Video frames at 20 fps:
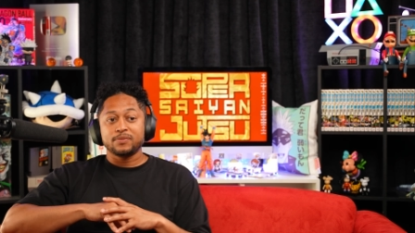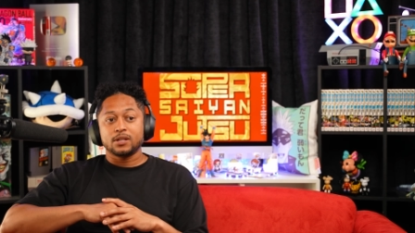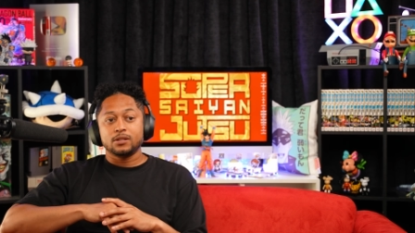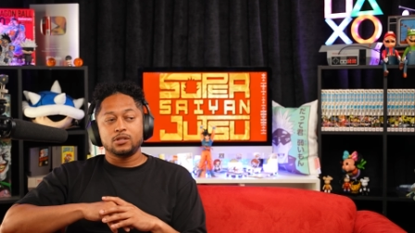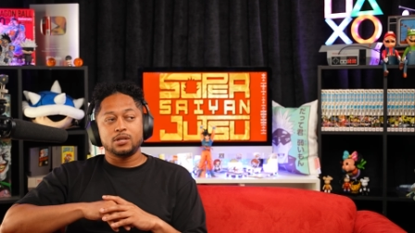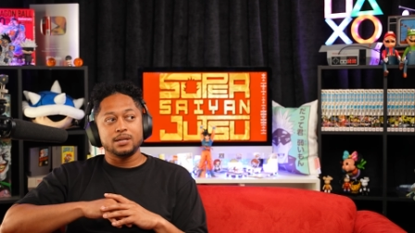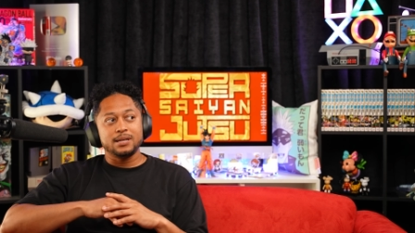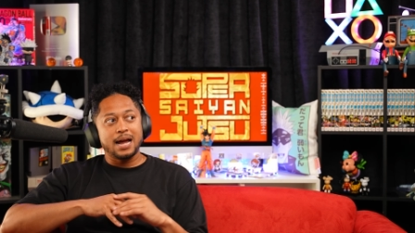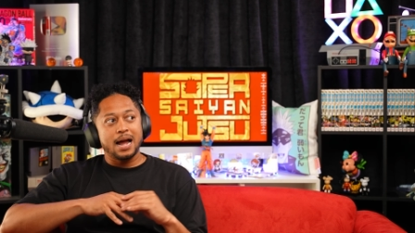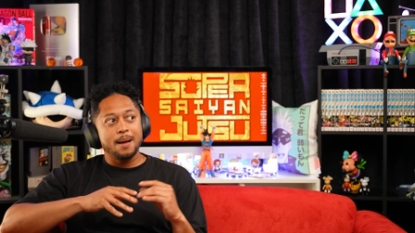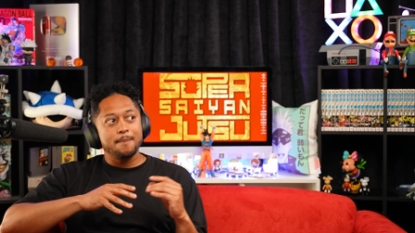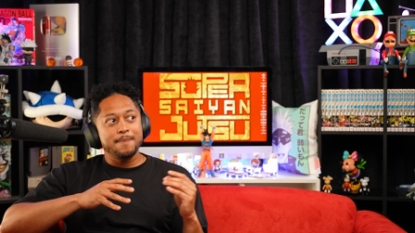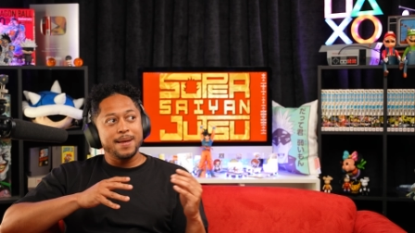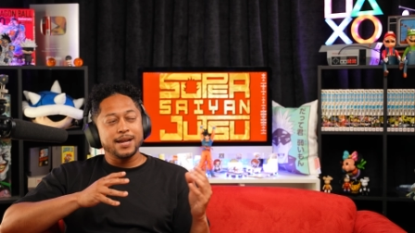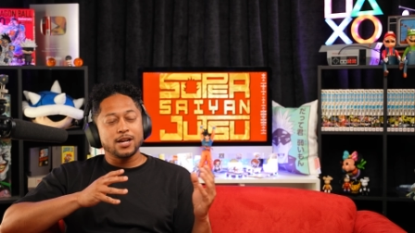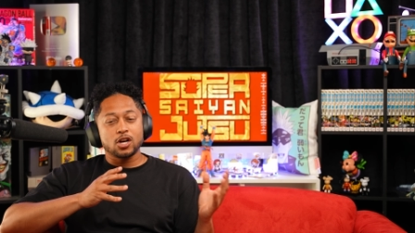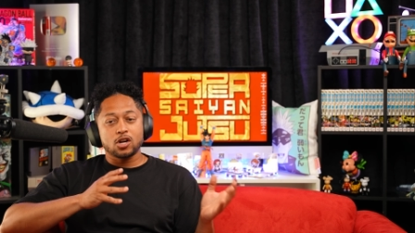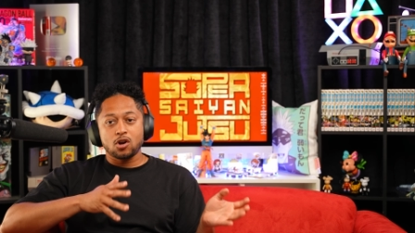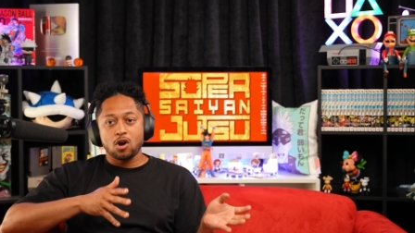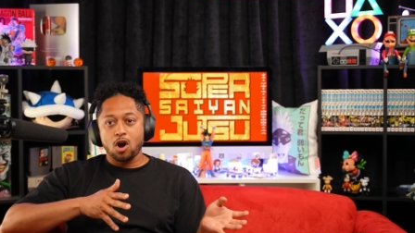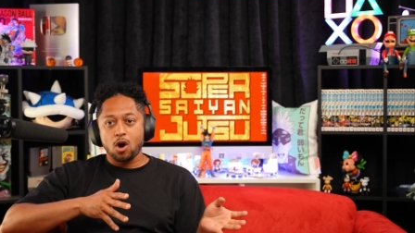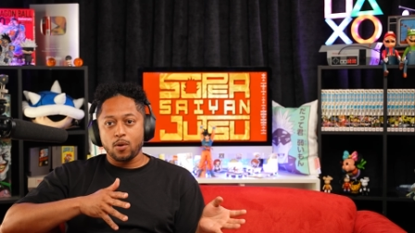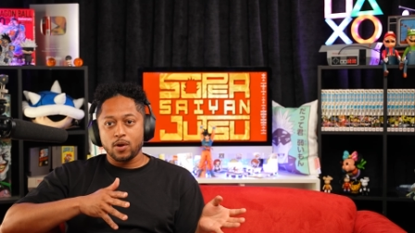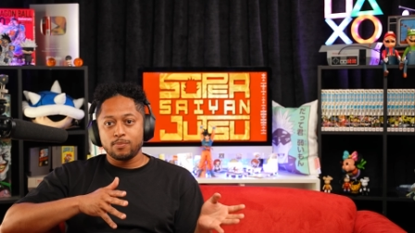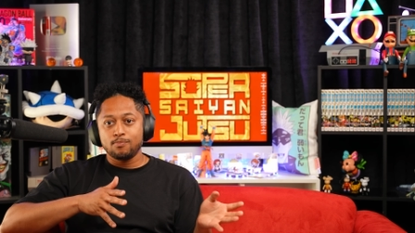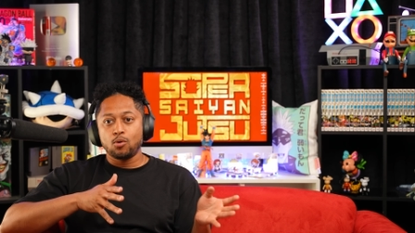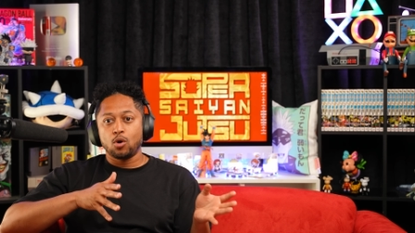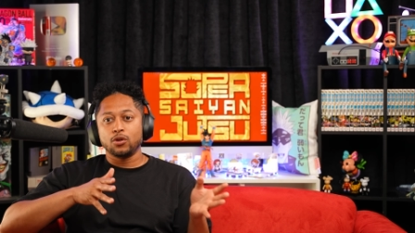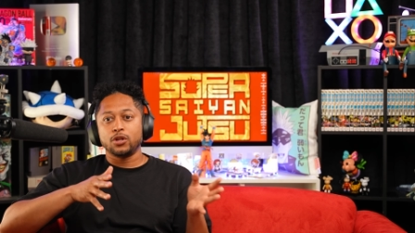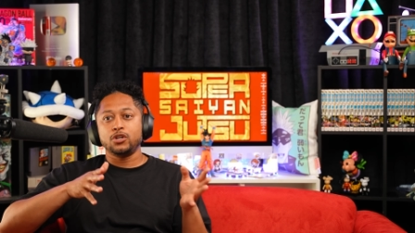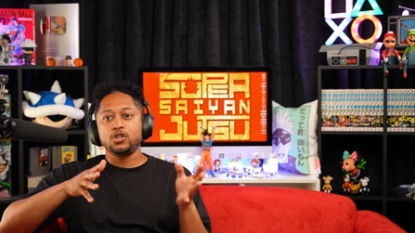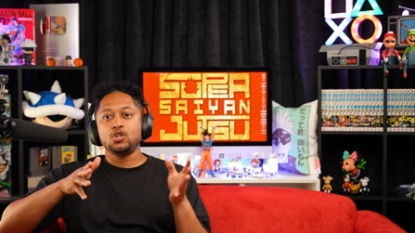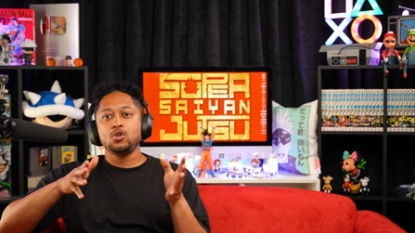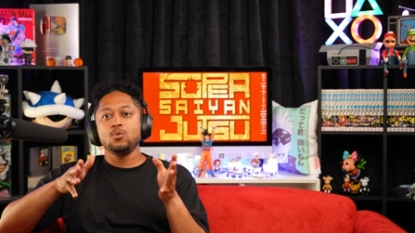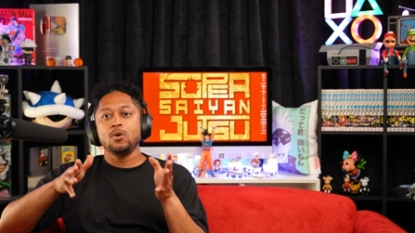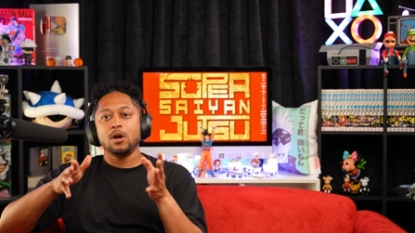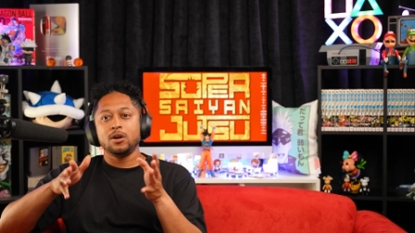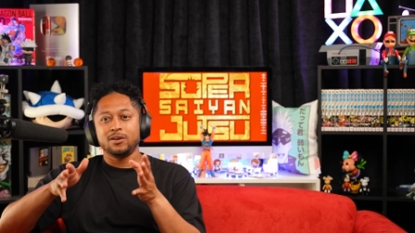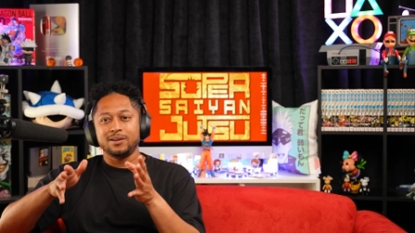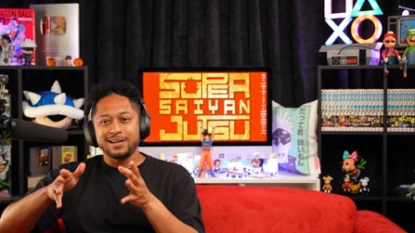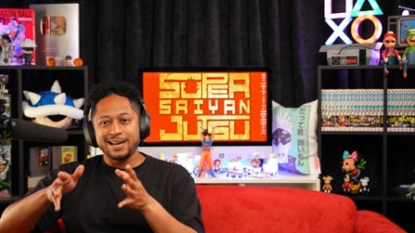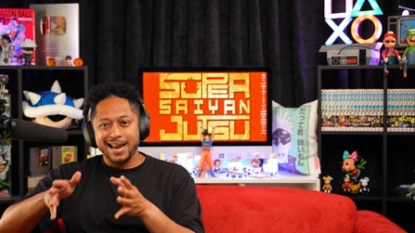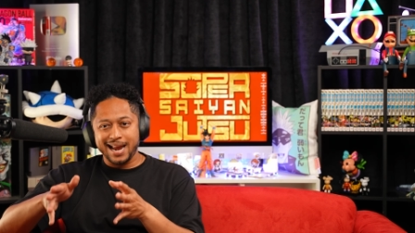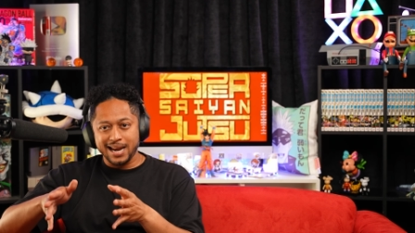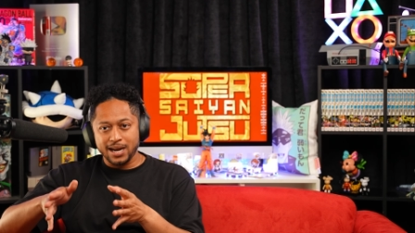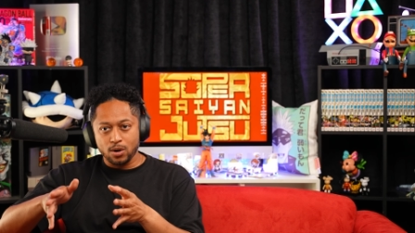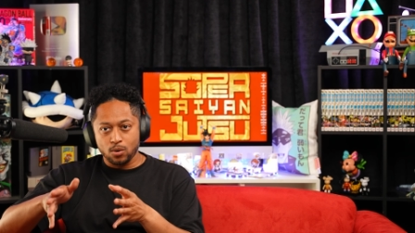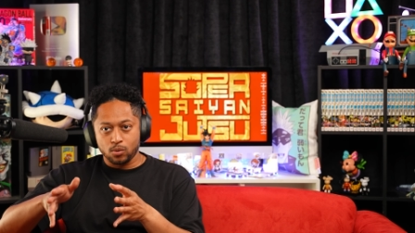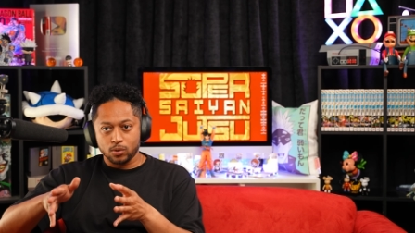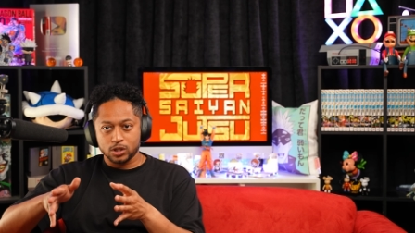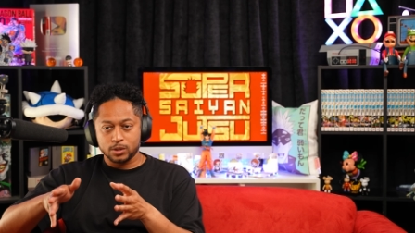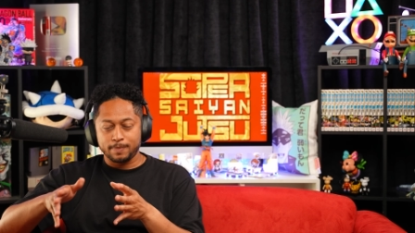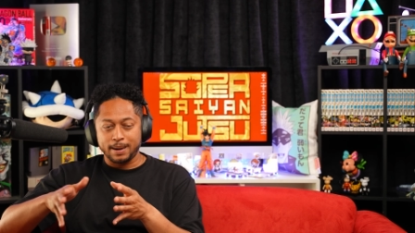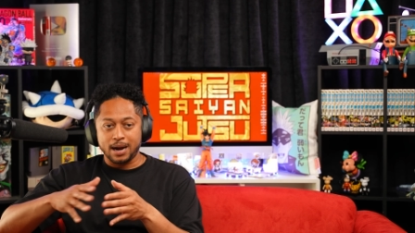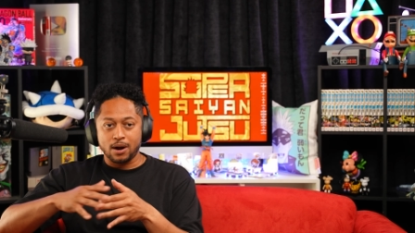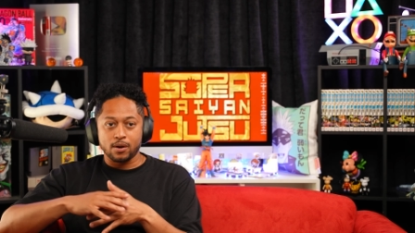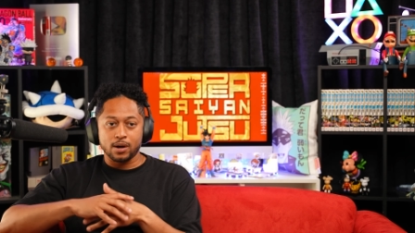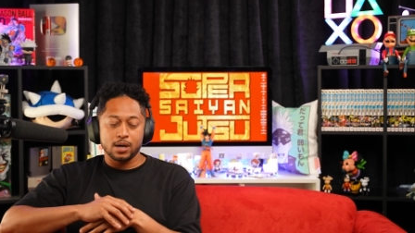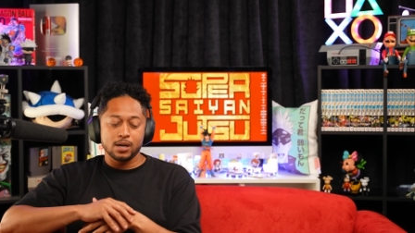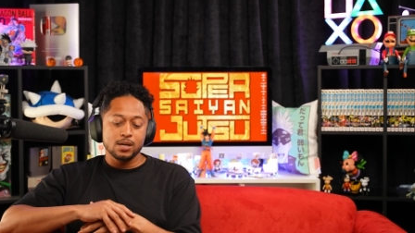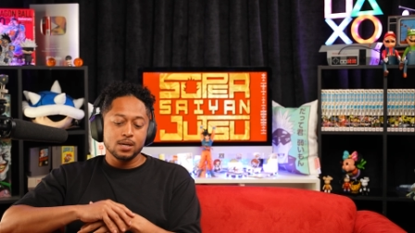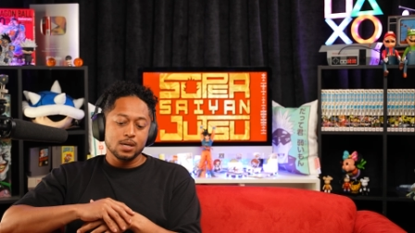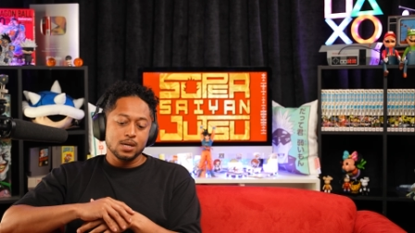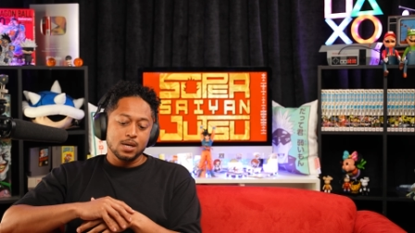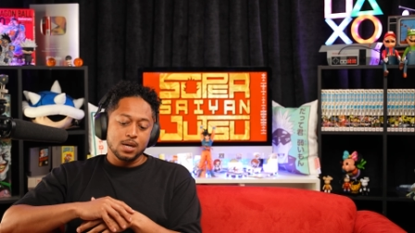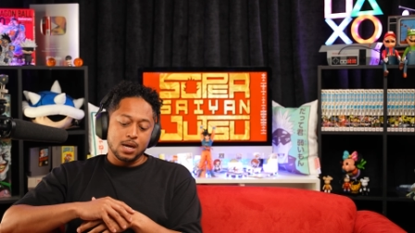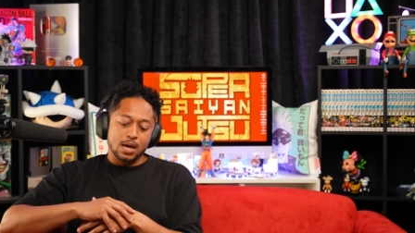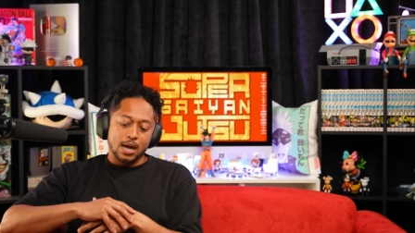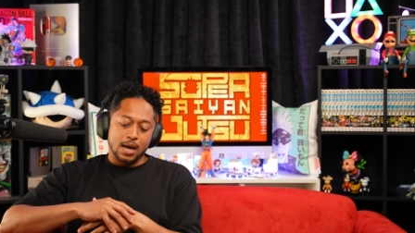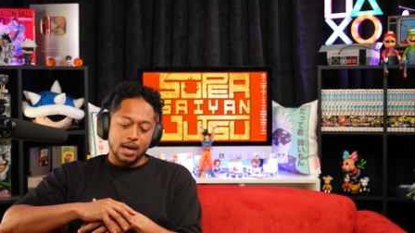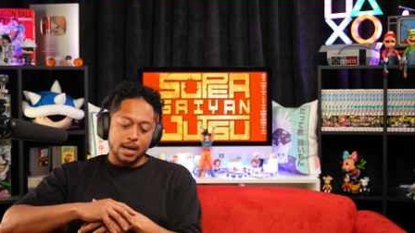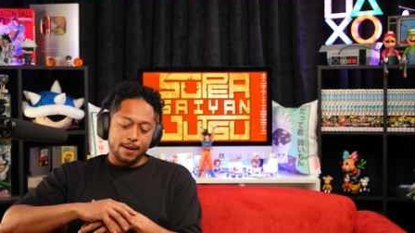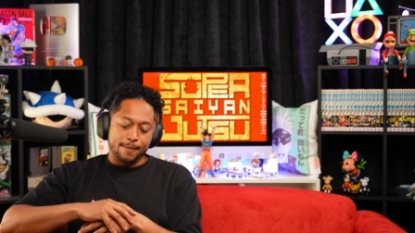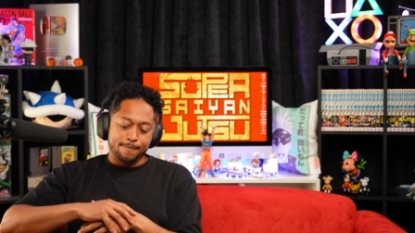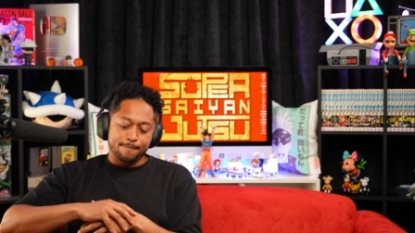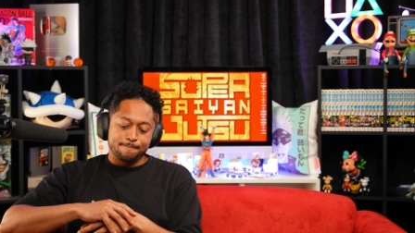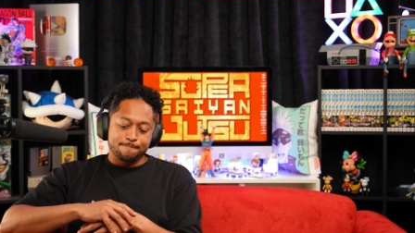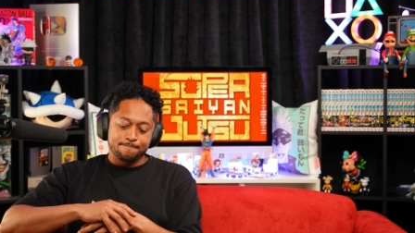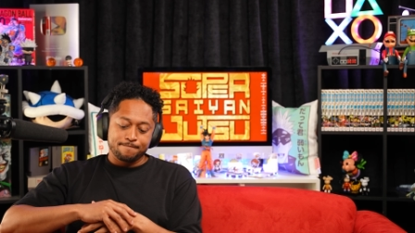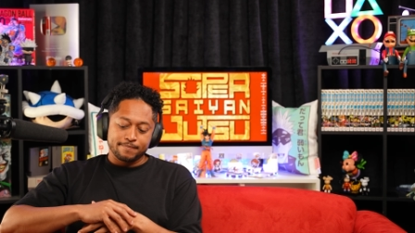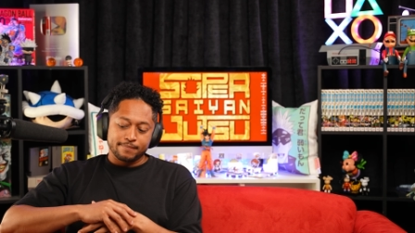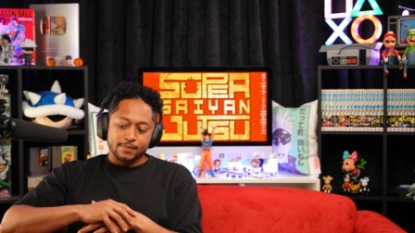to not make a car with more than two hundred eighty horsepower. Um,